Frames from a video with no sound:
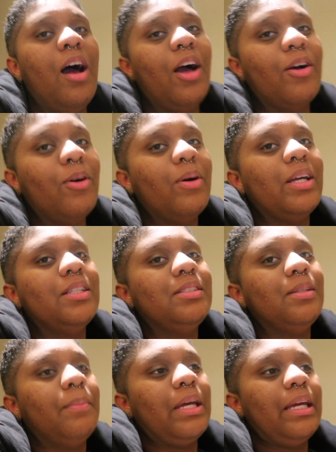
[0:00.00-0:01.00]
are going
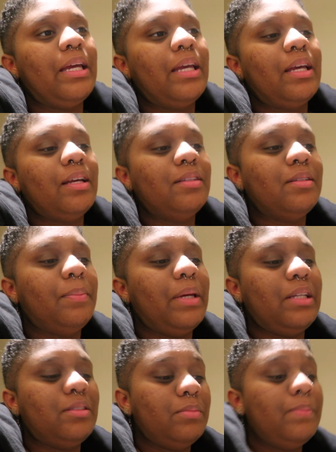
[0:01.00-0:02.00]
to make to
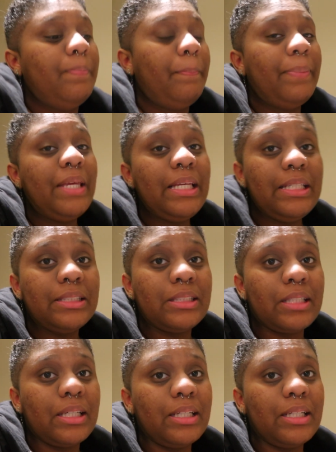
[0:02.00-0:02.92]
bake some pizza